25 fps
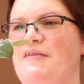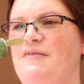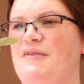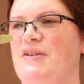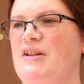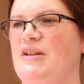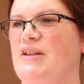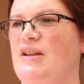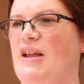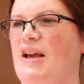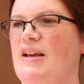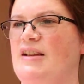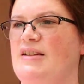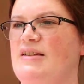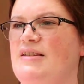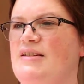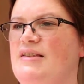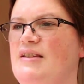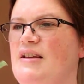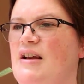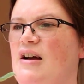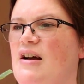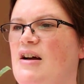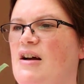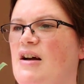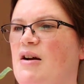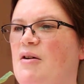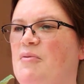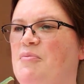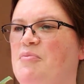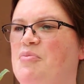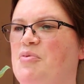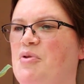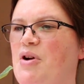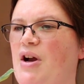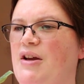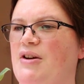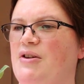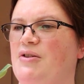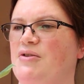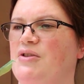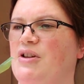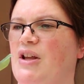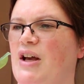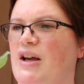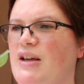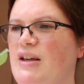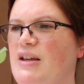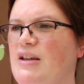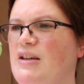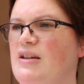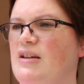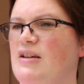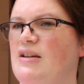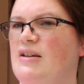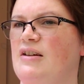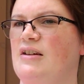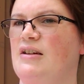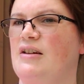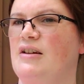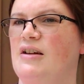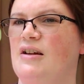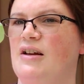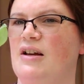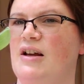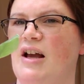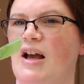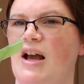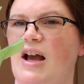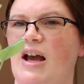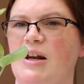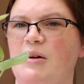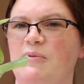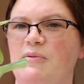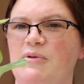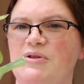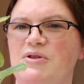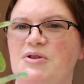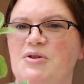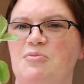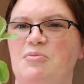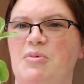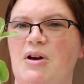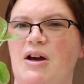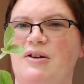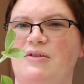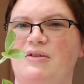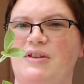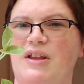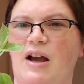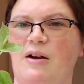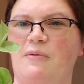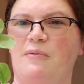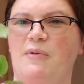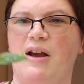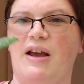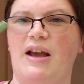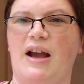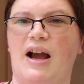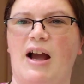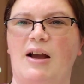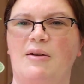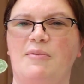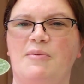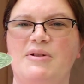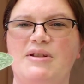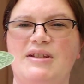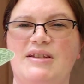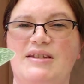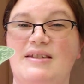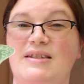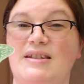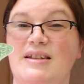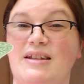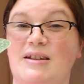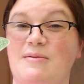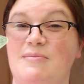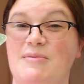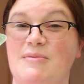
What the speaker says: definitely likes brighter light, and it will do better that way. I wouldn't stick